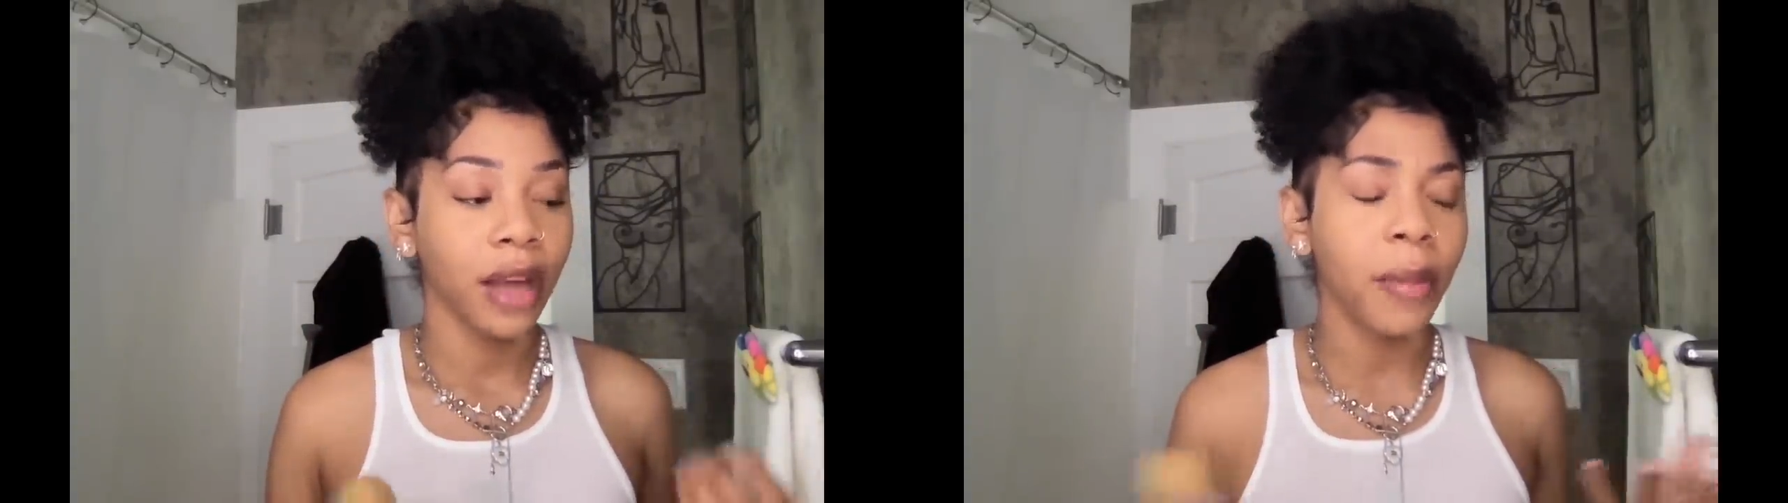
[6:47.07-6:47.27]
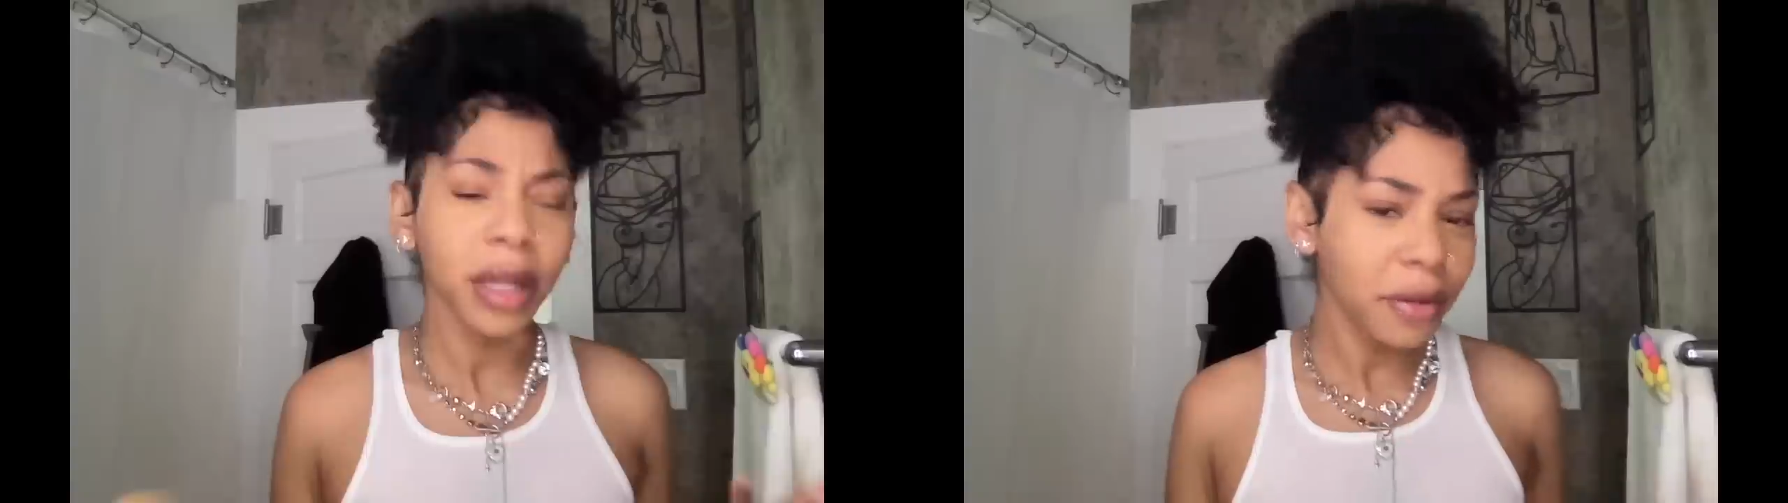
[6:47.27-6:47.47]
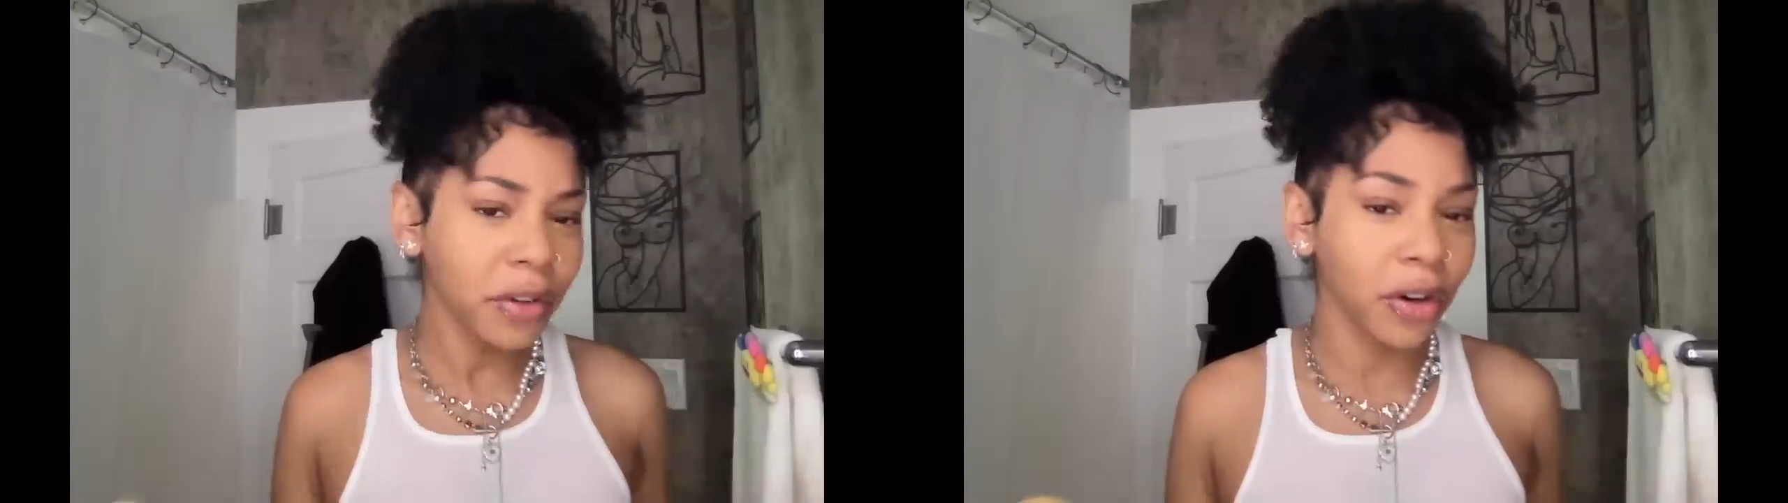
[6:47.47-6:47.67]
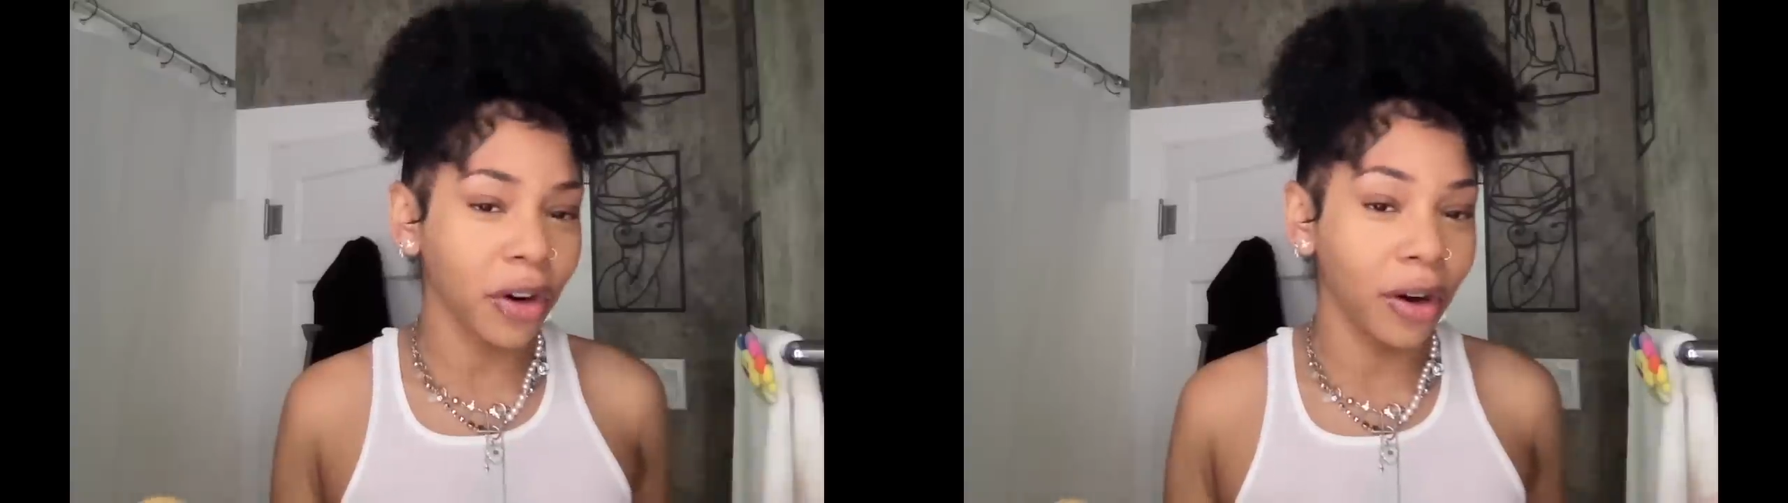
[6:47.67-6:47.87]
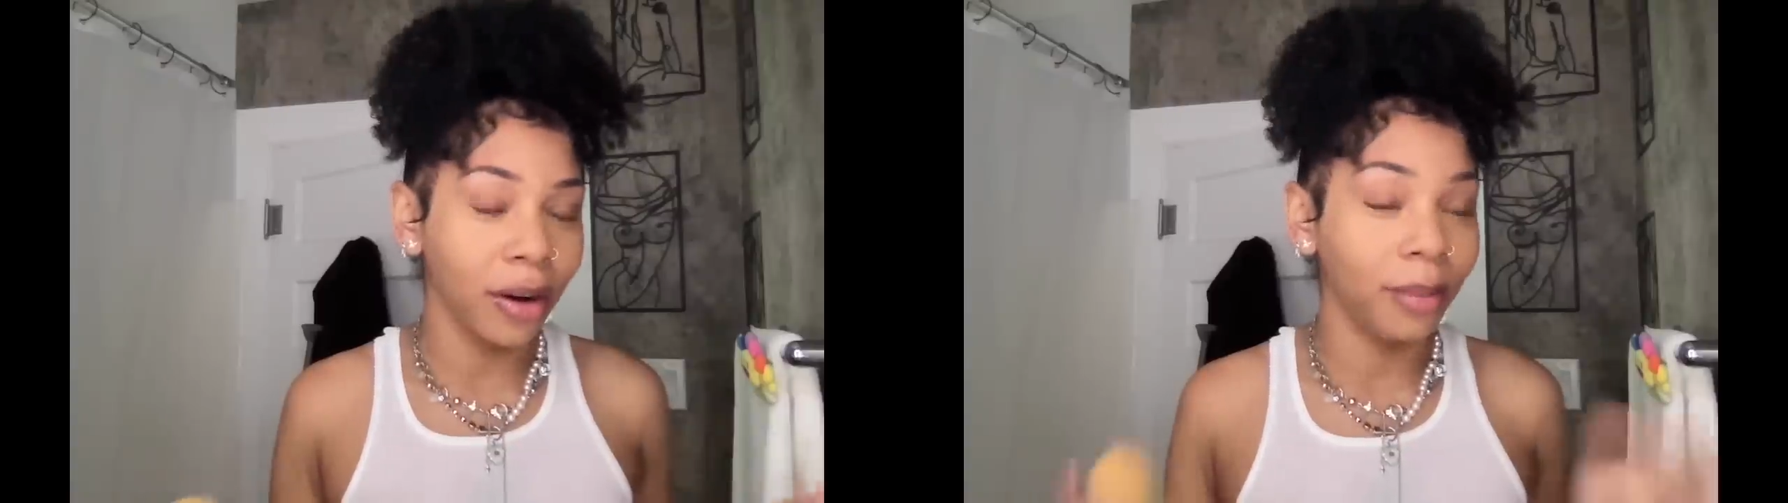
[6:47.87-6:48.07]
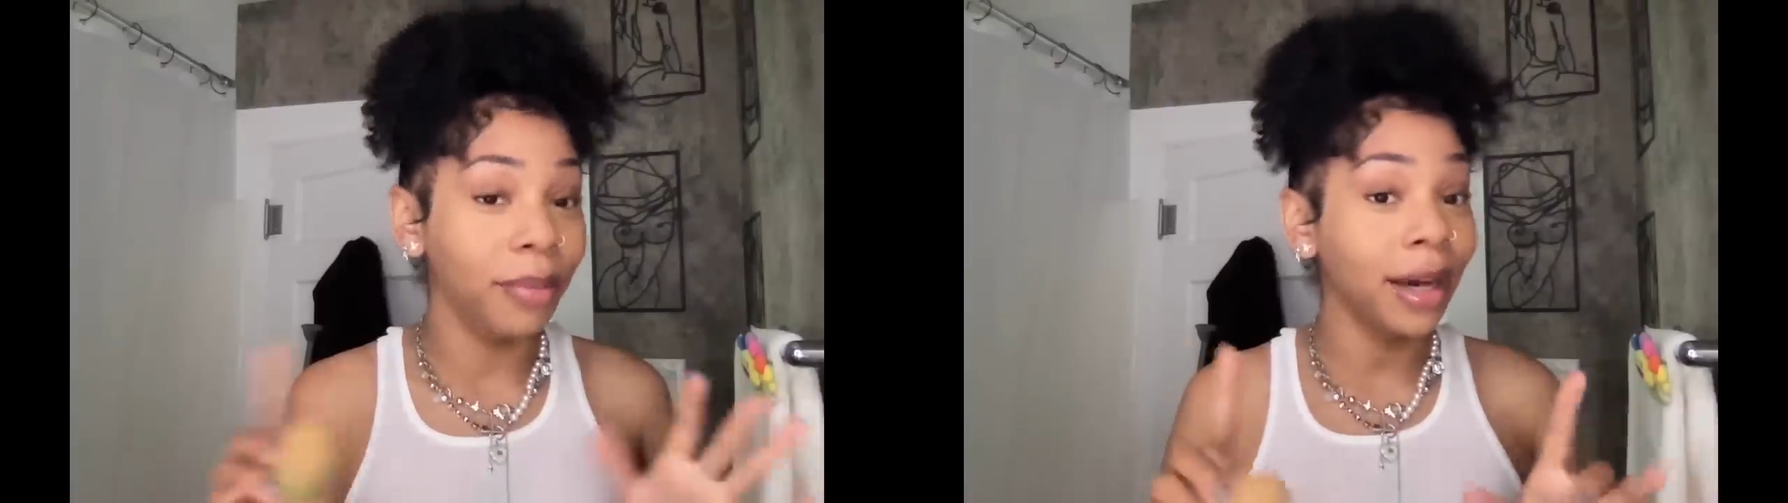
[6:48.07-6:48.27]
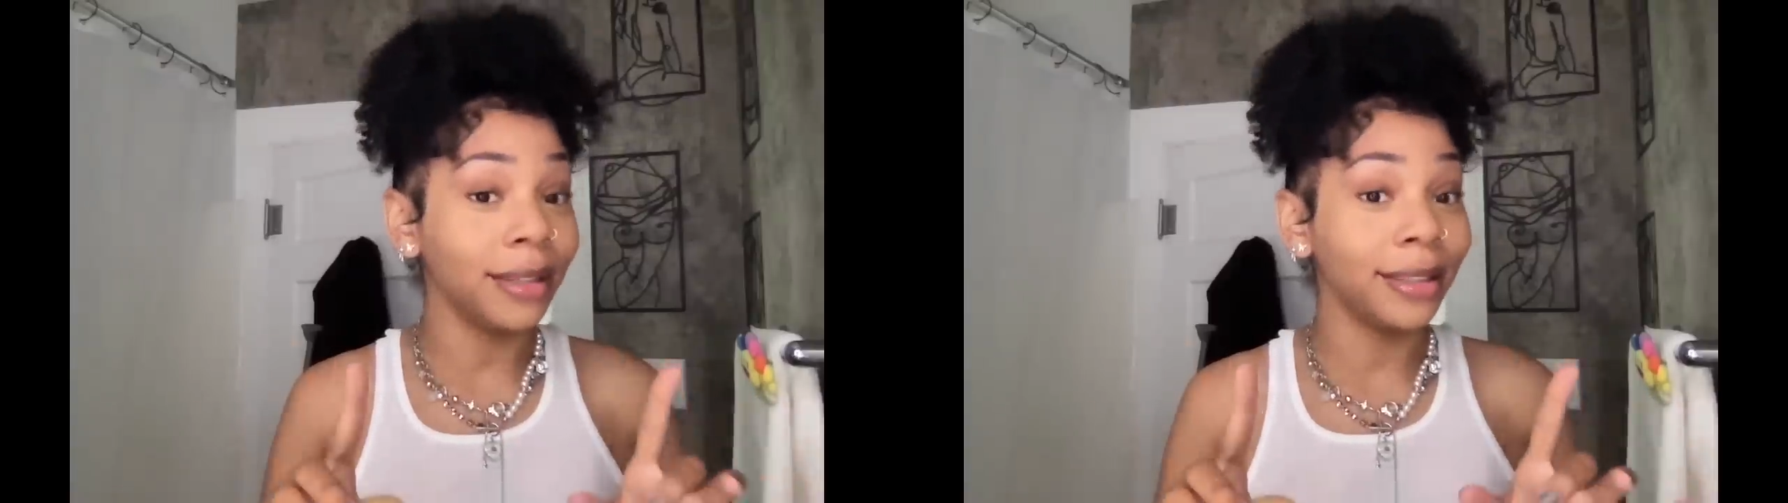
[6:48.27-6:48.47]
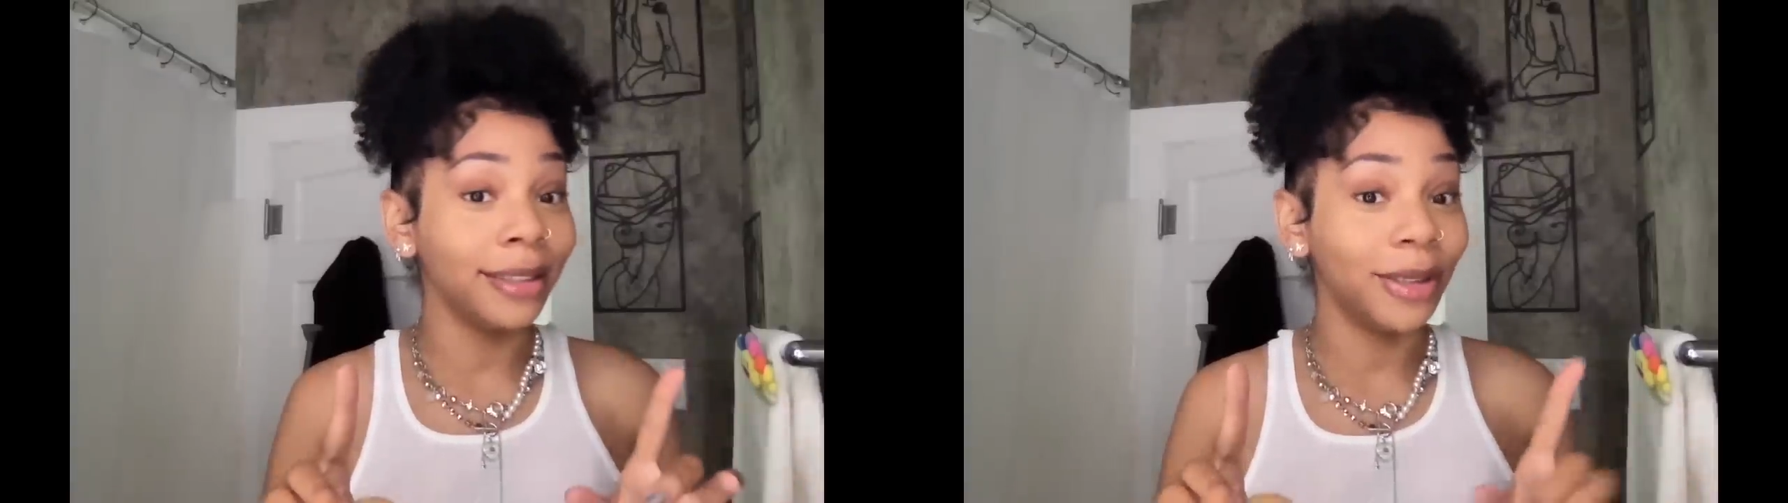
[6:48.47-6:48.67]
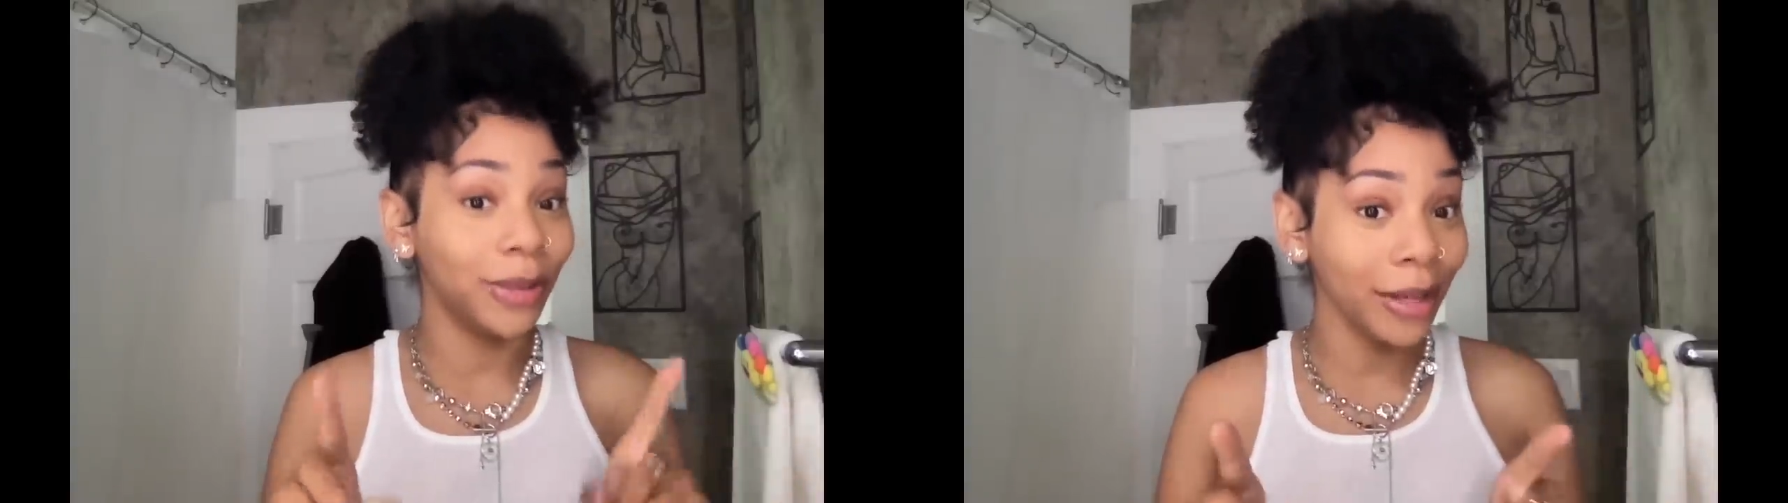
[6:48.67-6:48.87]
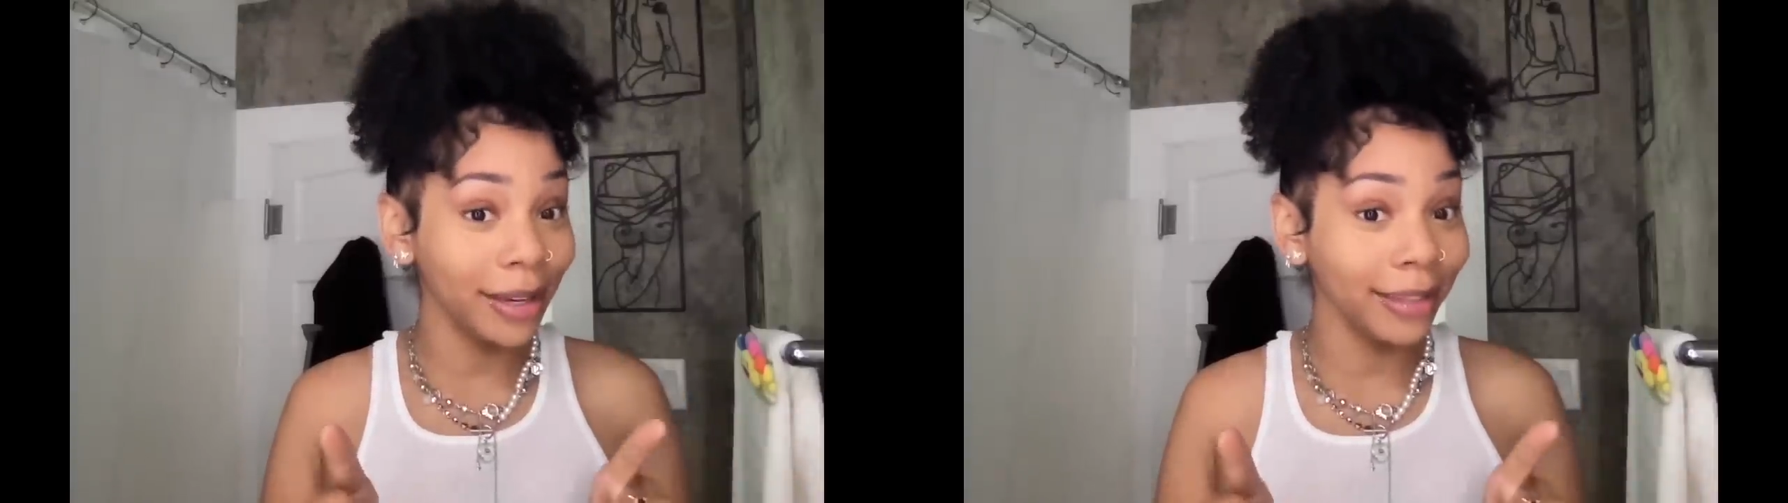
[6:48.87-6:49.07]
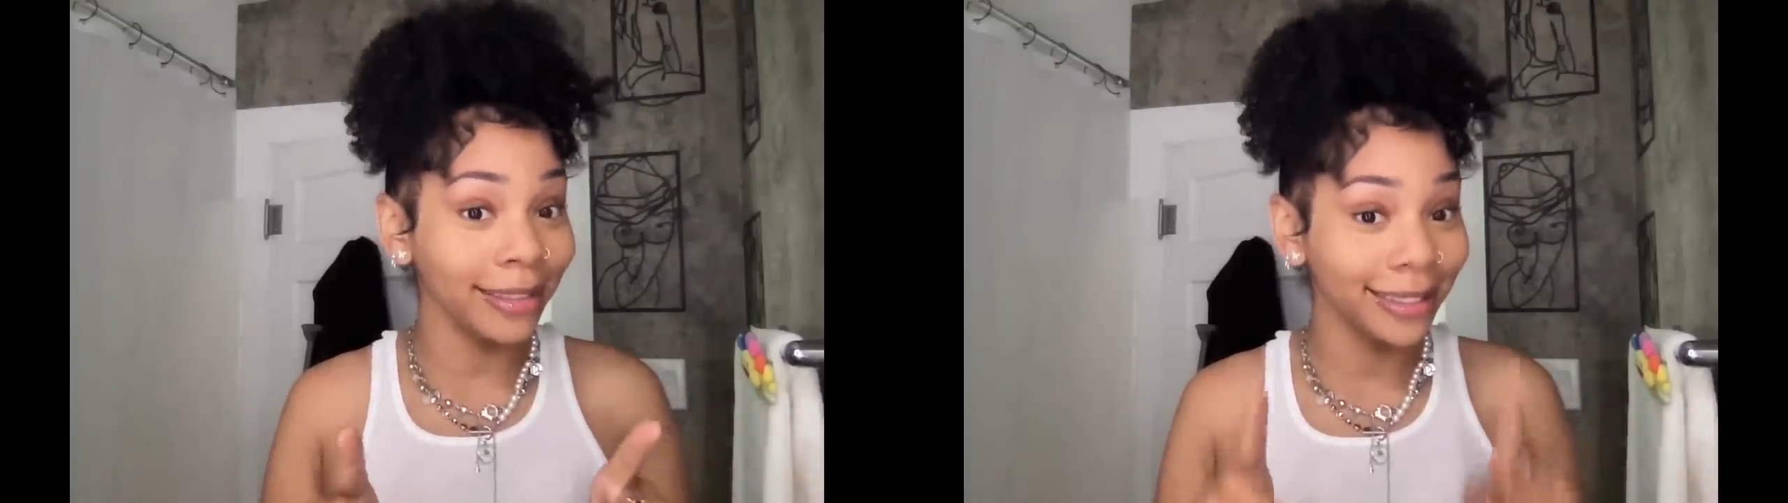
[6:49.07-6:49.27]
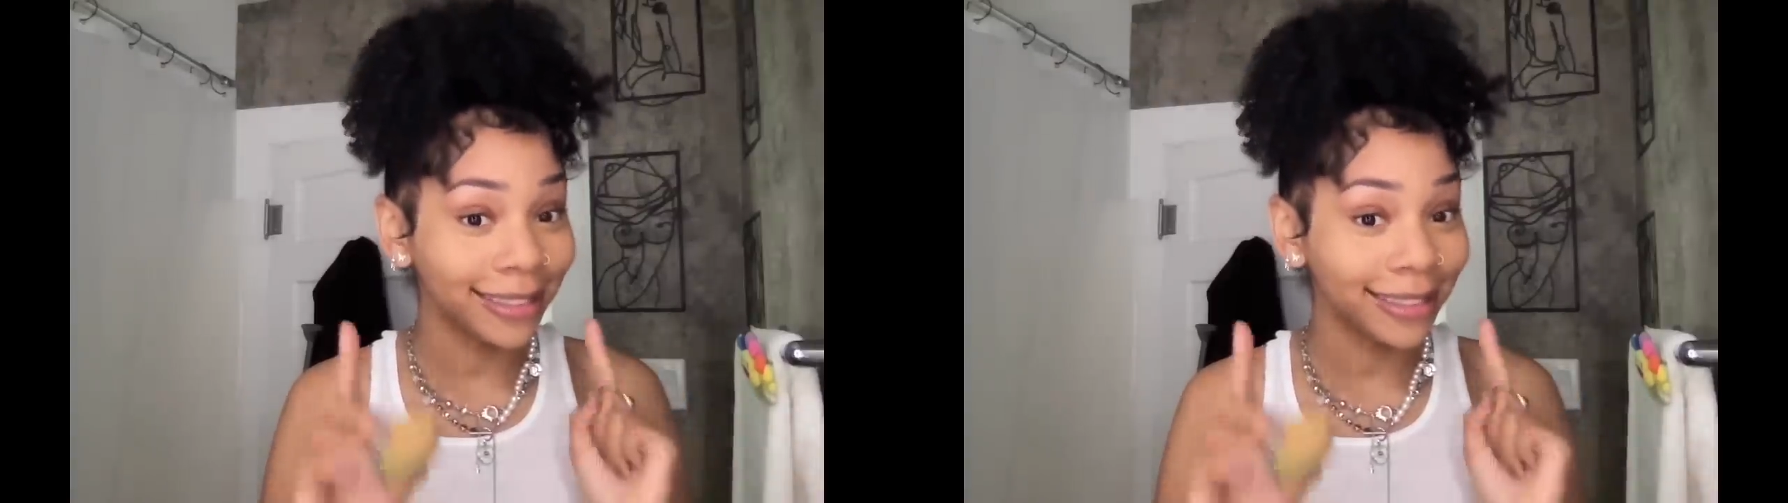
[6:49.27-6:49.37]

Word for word: I'm a lover girl, but hold on,